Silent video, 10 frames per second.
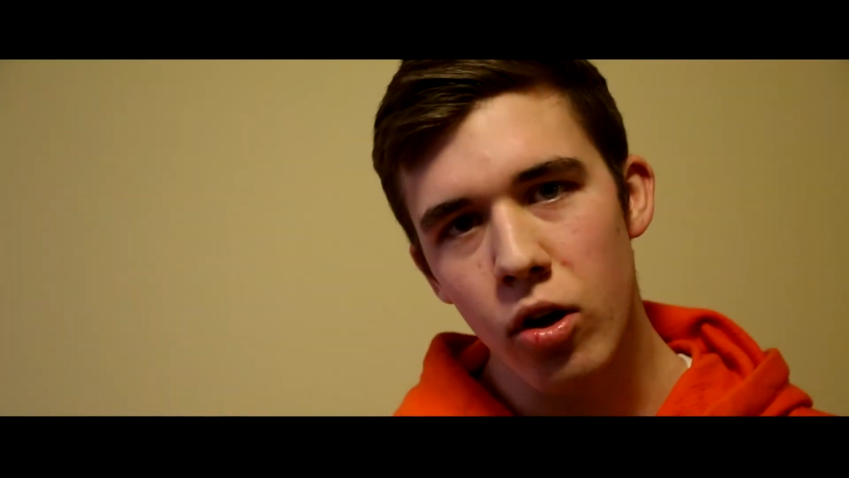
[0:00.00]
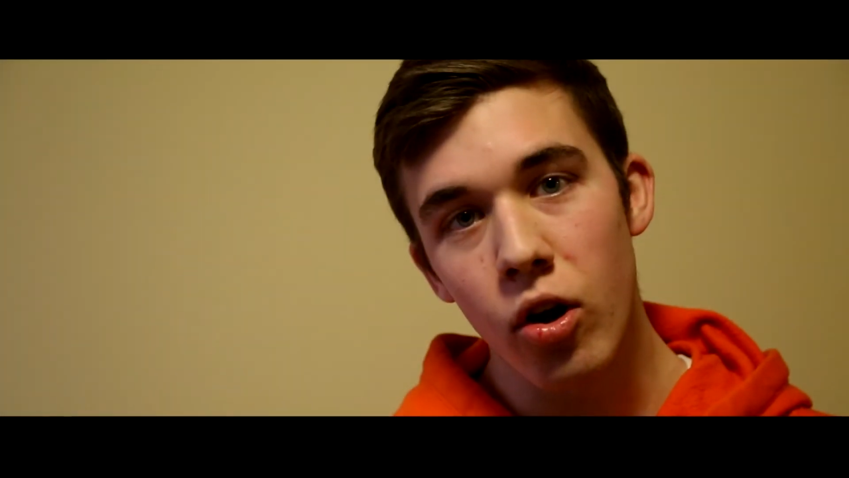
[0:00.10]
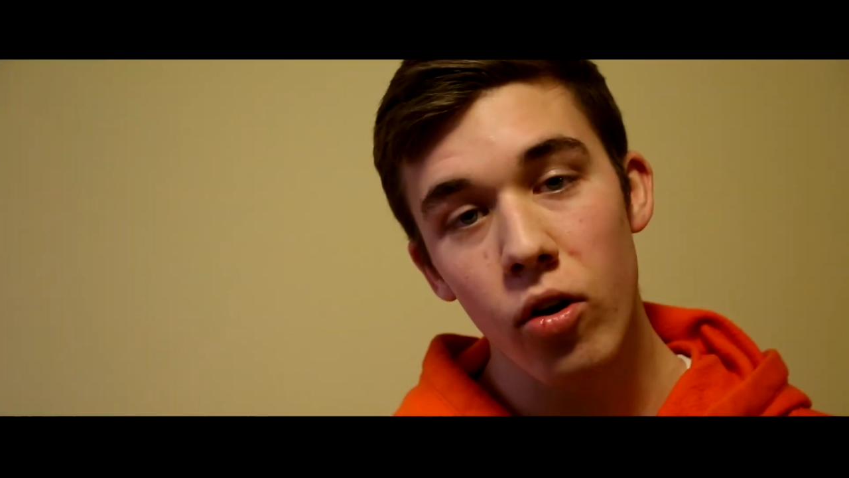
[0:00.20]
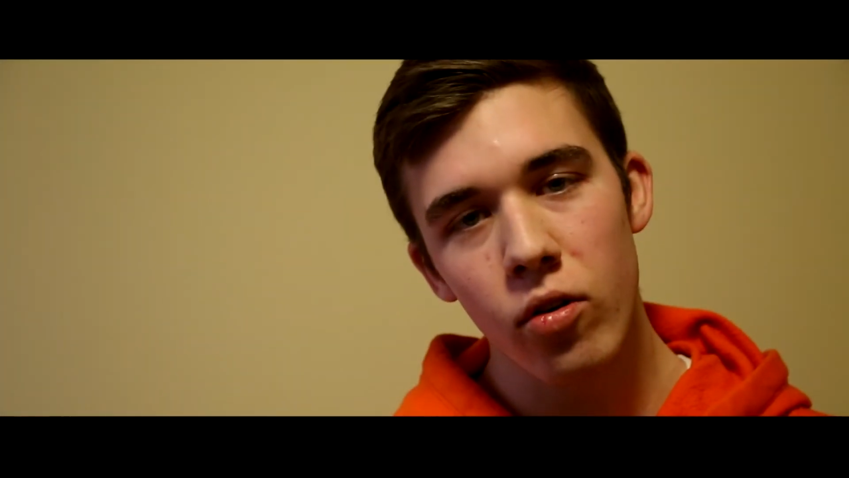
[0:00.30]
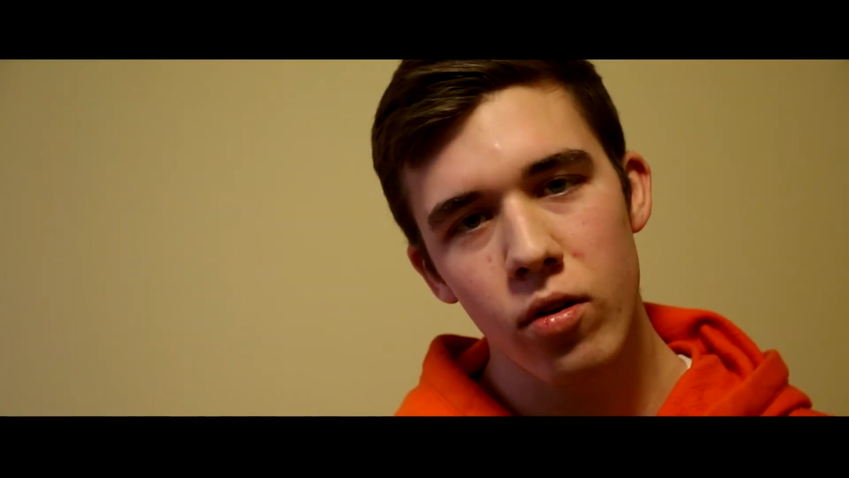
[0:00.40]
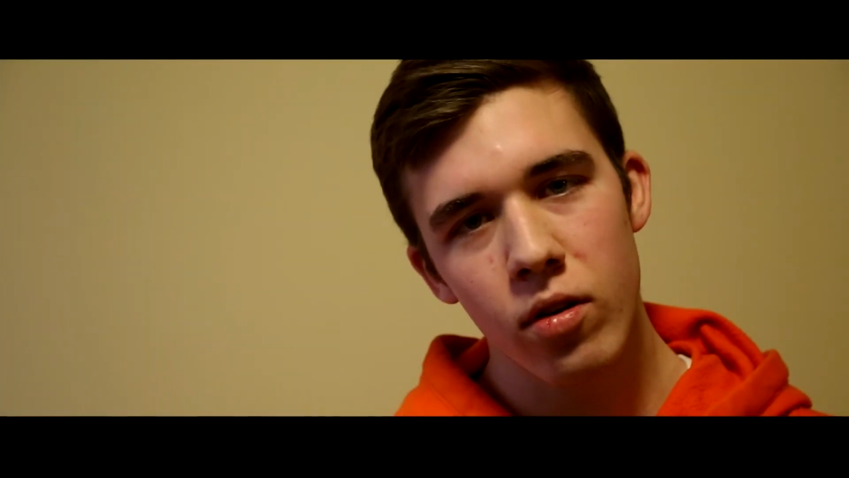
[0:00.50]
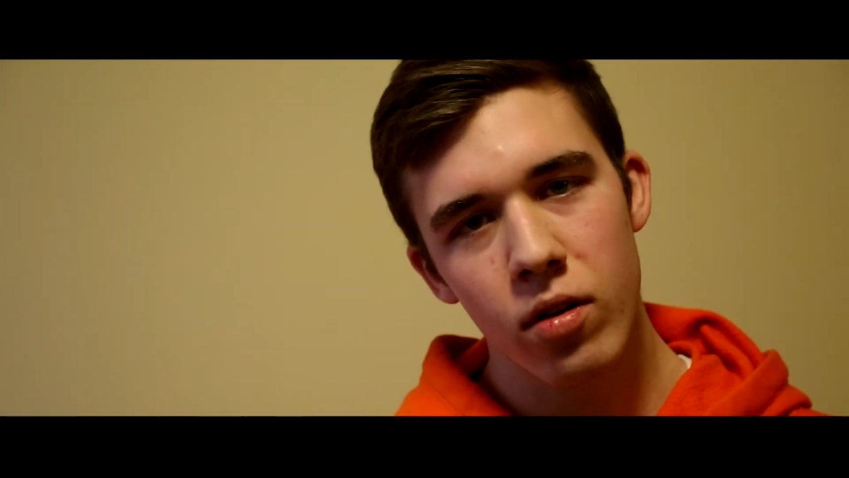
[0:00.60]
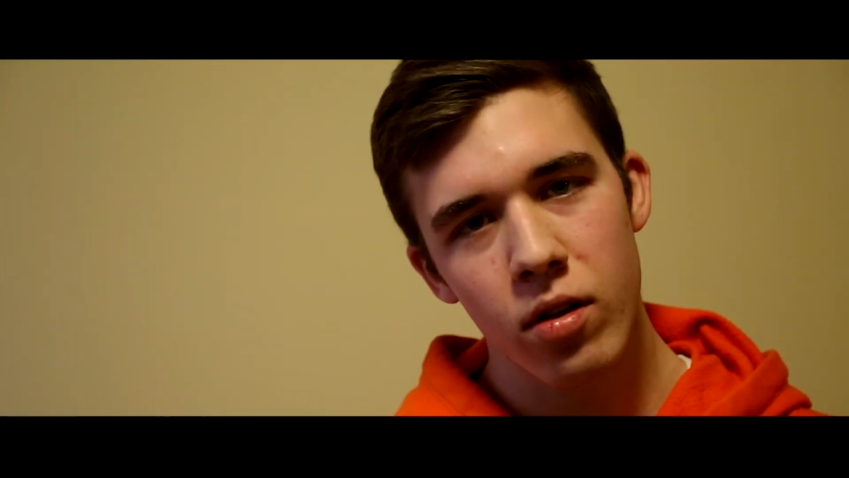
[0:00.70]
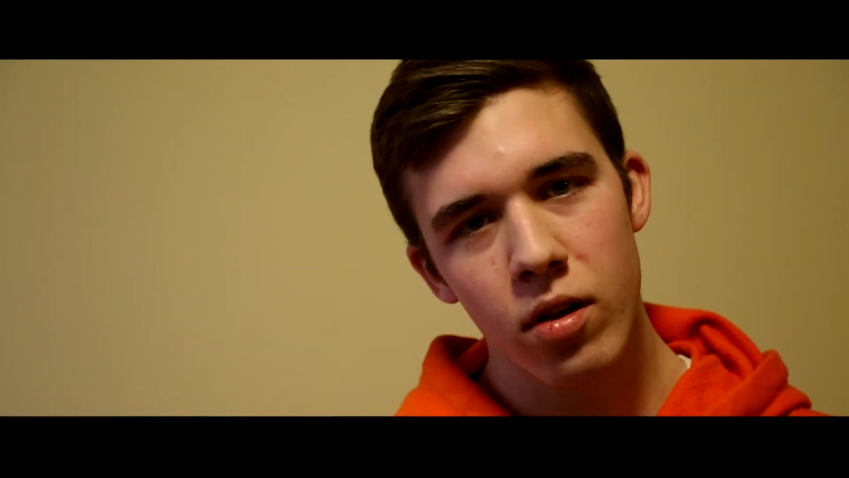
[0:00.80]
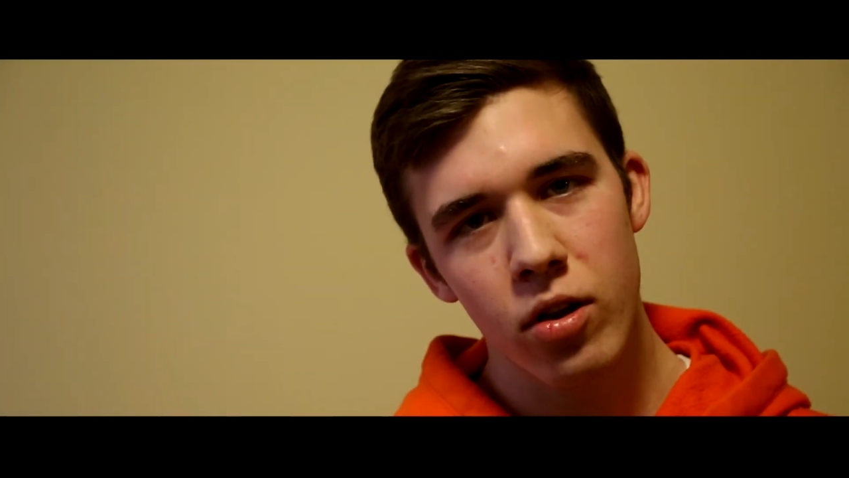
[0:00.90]
Girl,
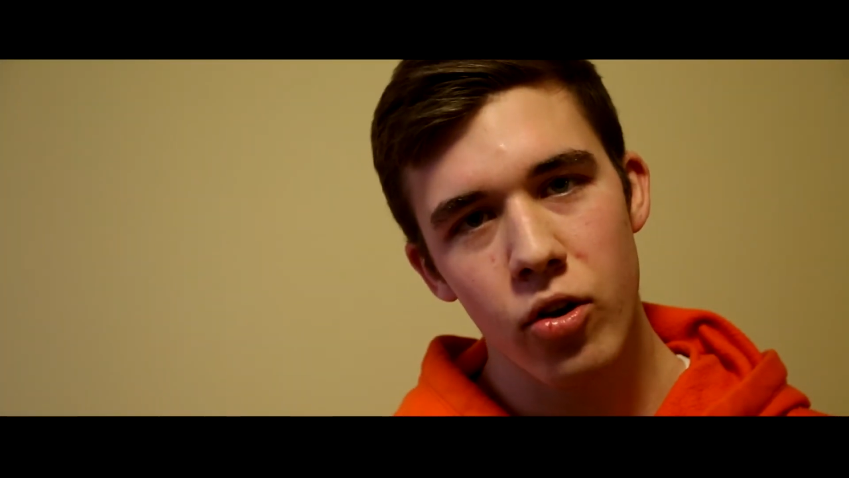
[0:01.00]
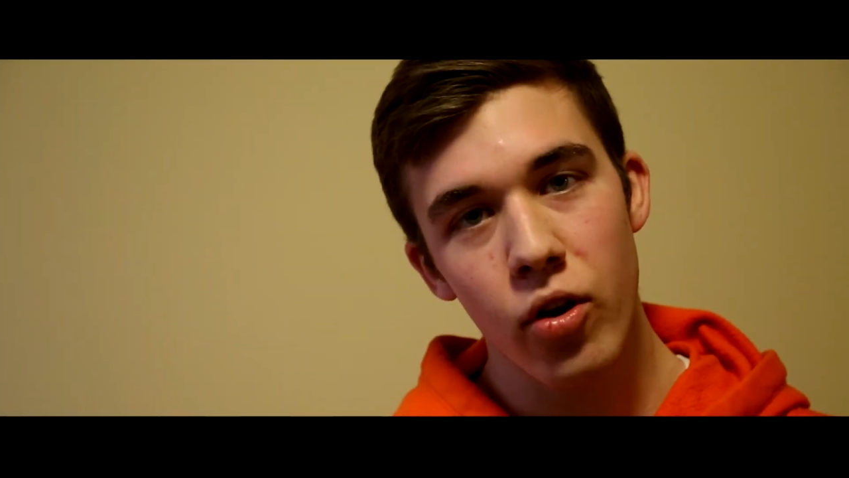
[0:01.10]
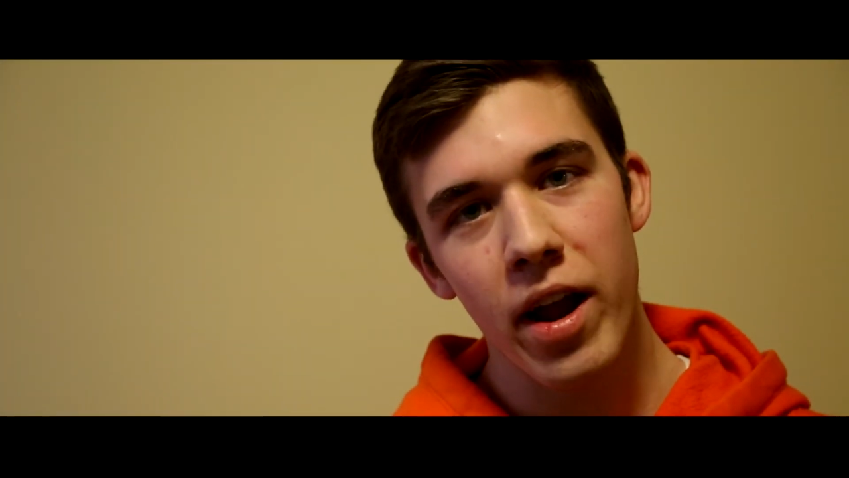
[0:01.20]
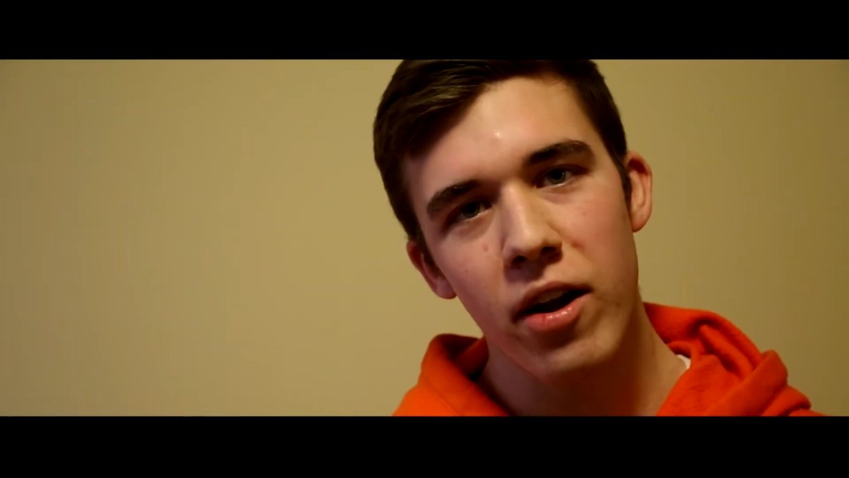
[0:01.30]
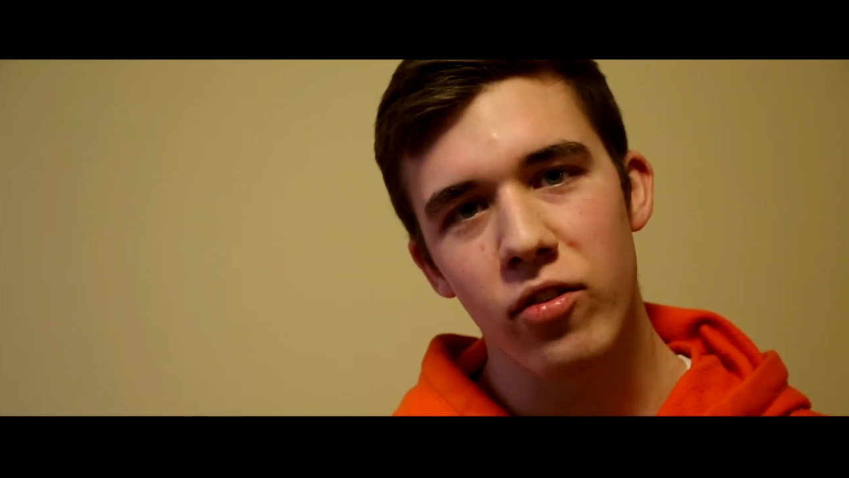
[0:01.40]
your hair